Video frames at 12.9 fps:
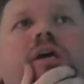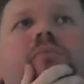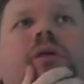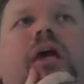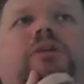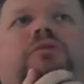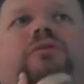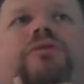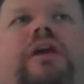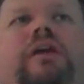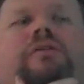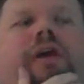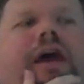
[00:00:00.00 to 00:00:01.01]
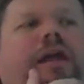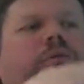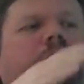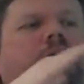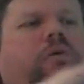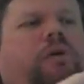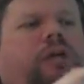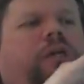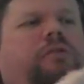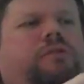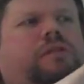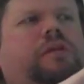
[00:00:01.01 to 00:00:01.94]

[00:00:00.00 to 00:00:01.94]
But I do think that we don't want to use